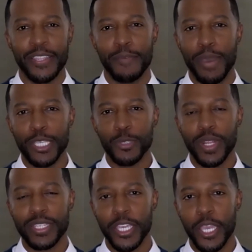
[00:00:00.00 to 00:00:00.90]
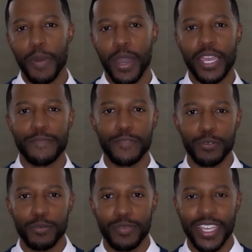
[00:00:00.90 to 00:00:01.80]
The best way to tell you about
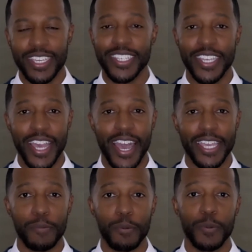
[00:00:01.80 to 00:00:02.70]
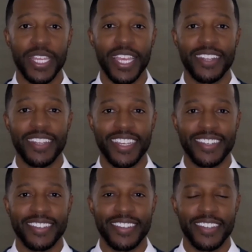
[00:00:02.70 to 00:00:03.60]
influ is to tell you how I came up with the idea.
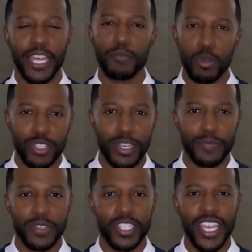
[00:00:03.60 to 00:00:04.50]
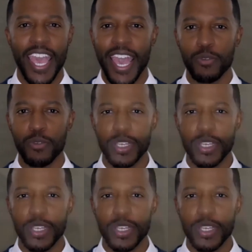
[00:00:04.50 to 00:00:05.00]
Like okay. most of us, at a